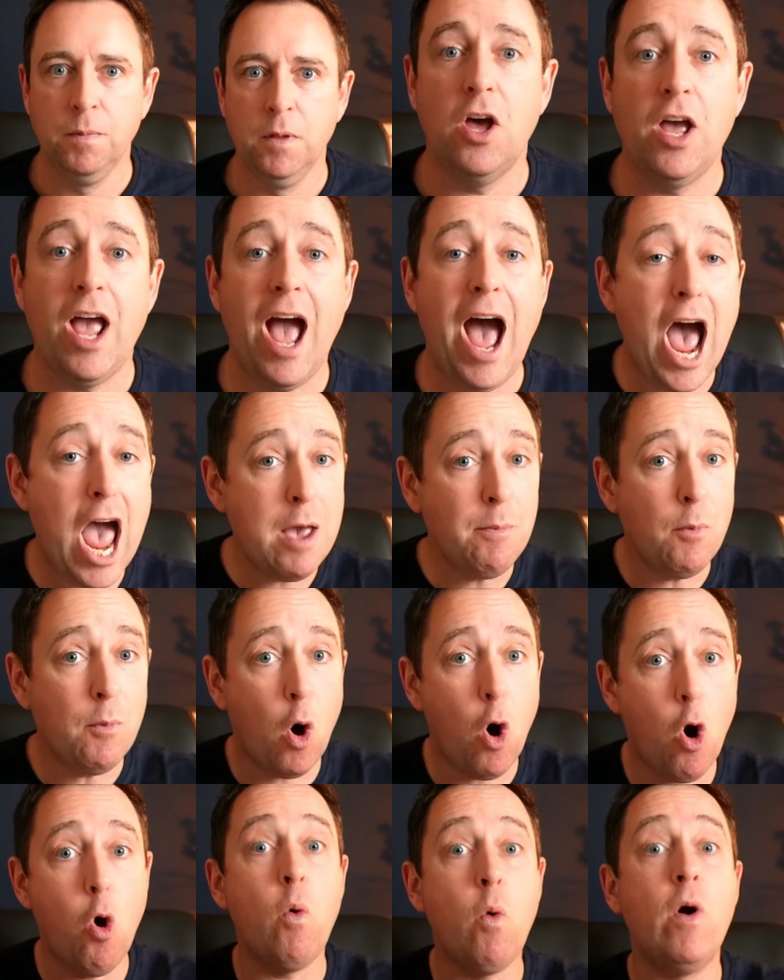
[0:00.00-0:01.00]
Now, I am
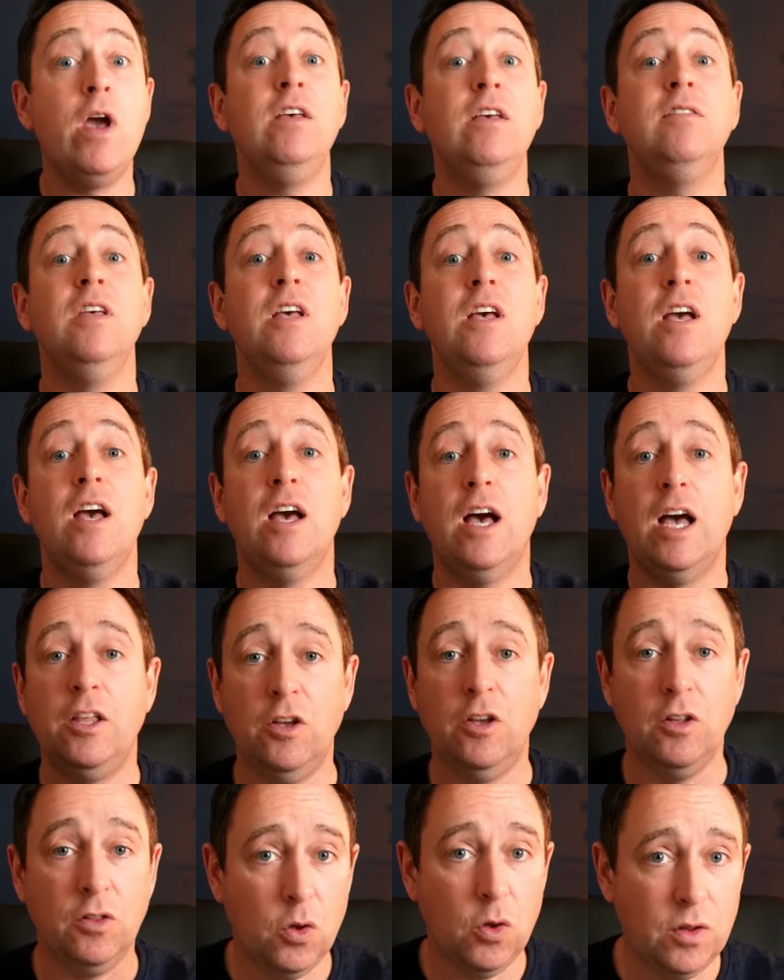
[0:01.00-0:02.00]
always,
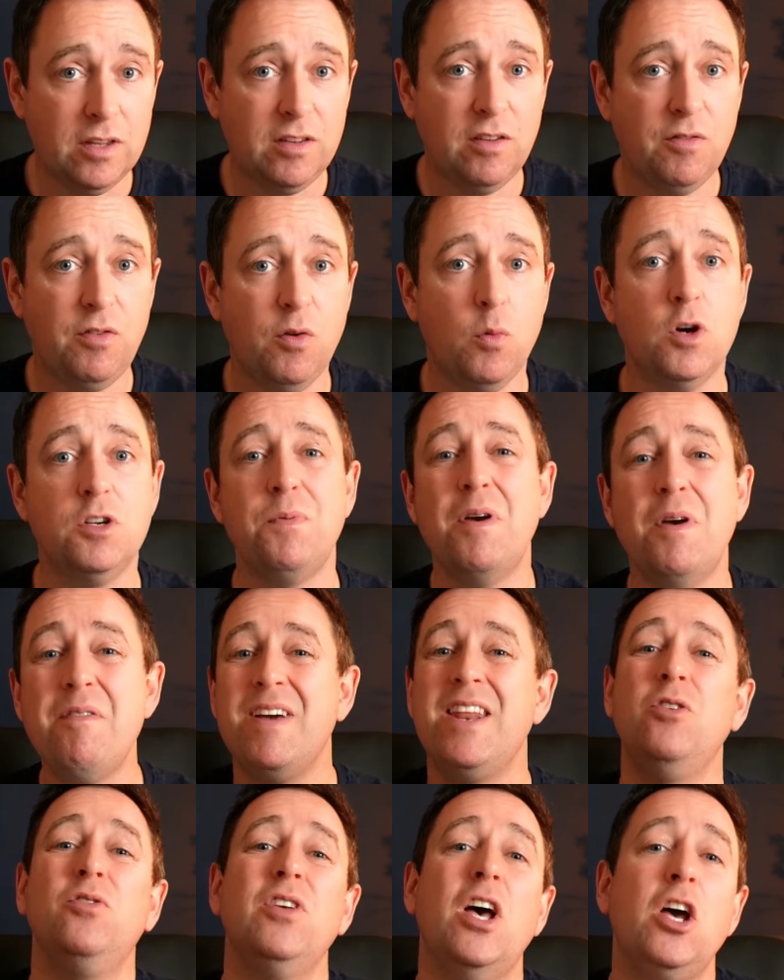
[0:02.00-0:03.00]
and you'll know this if you watch my
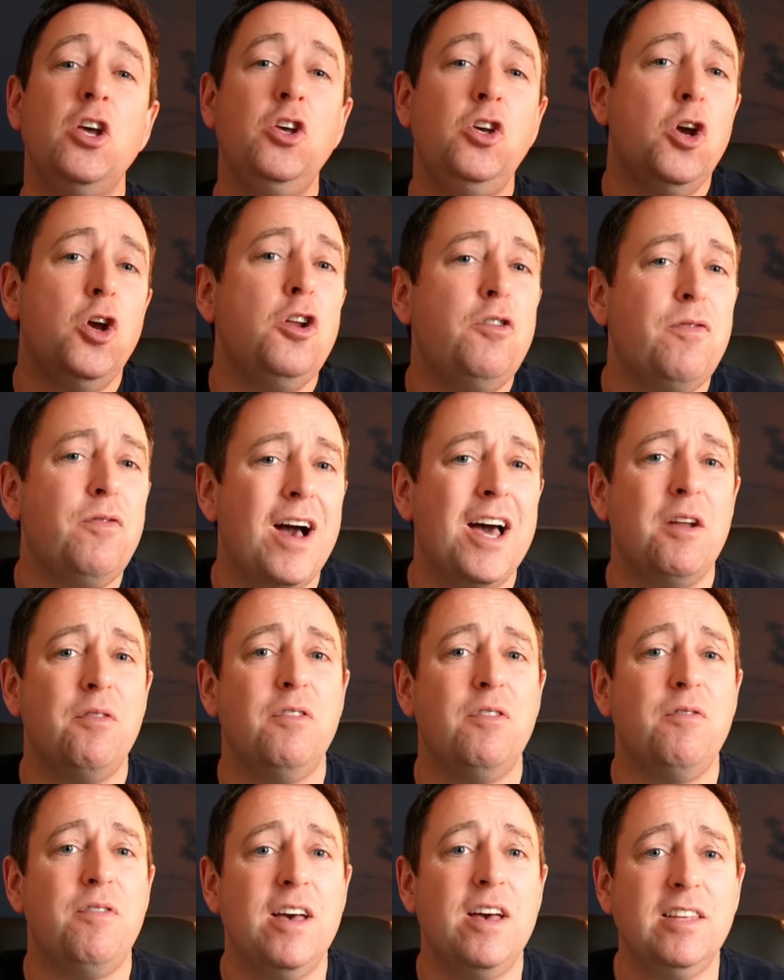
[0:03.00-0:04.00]
videos, a huge fan of
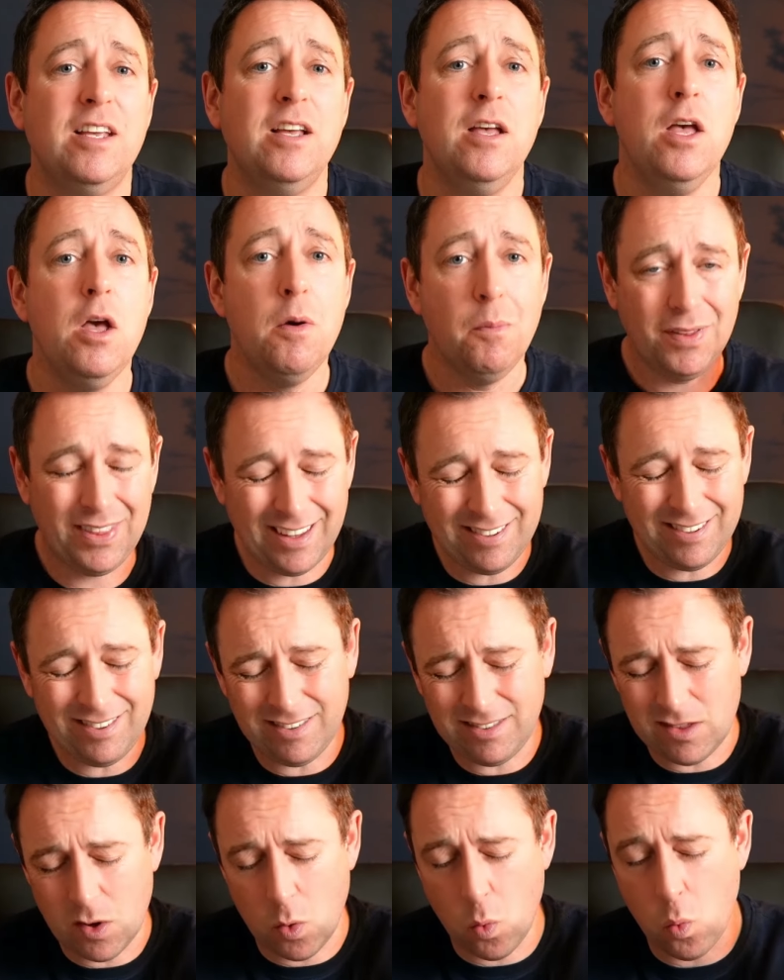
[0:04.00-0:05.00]
investing, but this
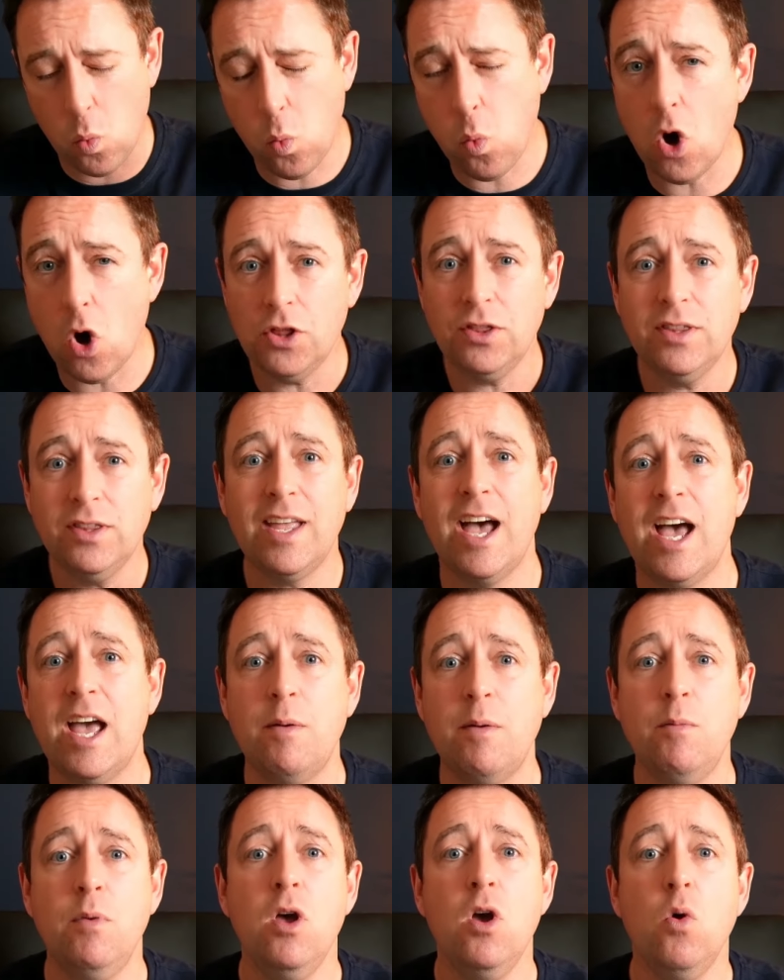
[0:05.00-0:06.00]
is the one
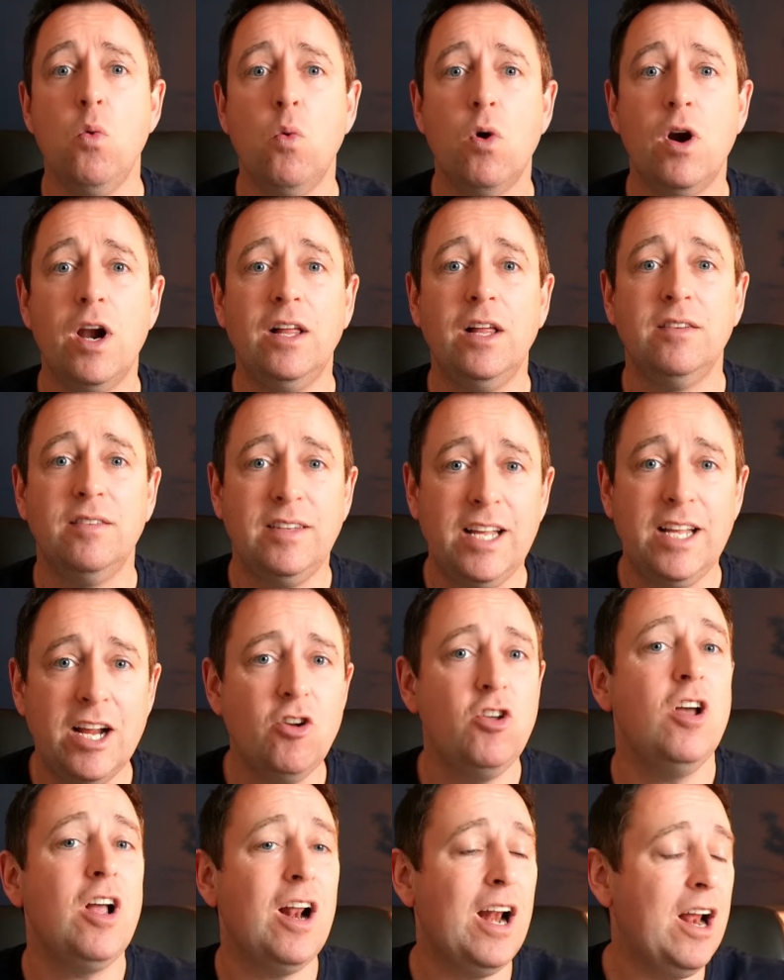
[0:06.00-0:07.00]
time where I'll steer
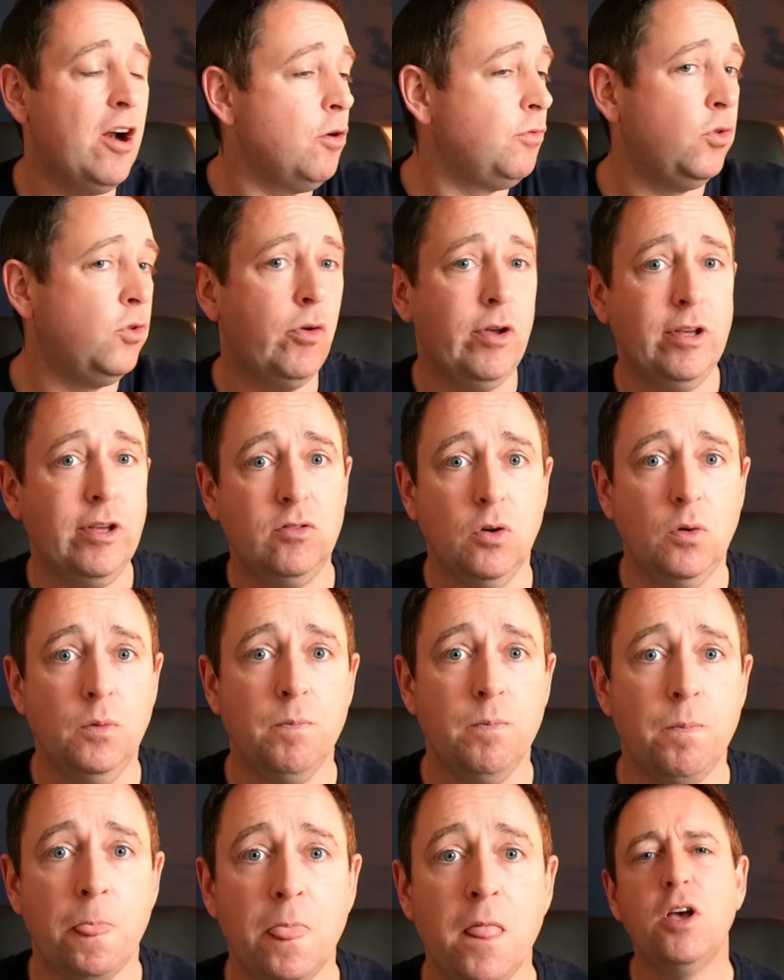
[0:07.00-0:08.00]
you clear of doing
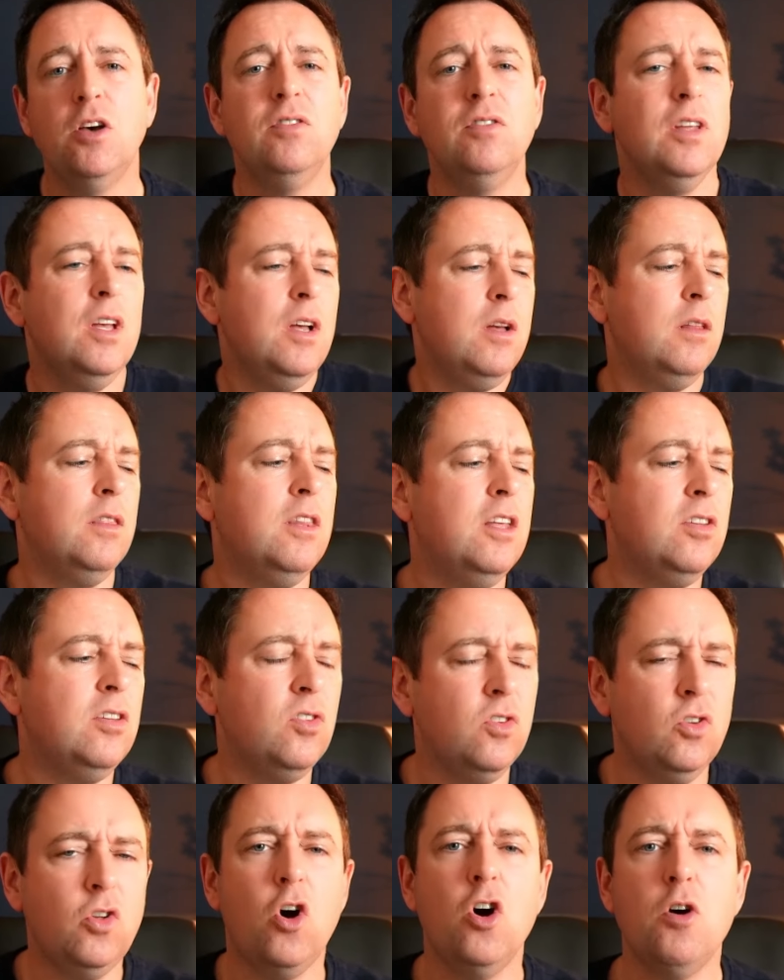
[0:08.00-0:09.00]
so, because the
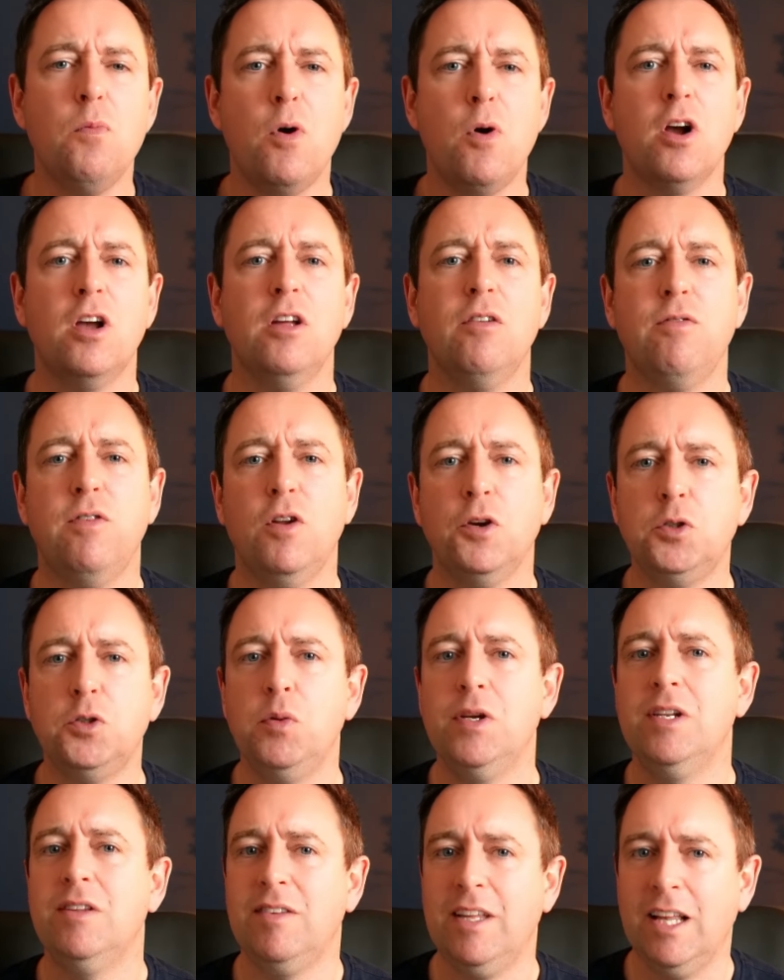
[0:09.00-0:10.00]
stock market
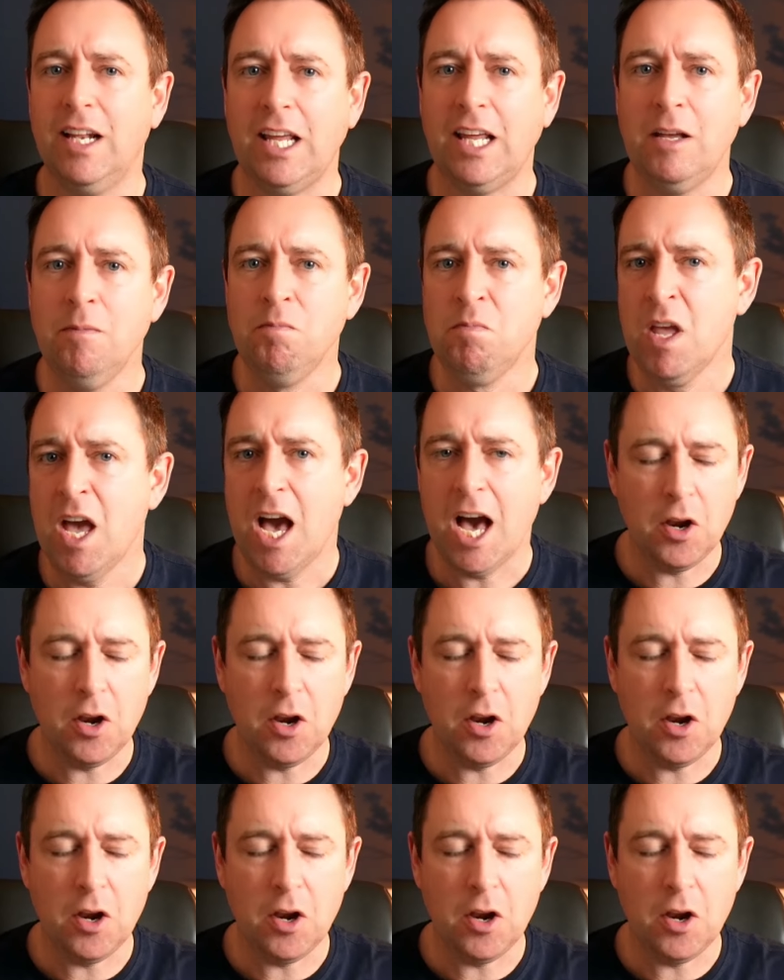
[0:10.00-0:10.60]
fluctuates daily,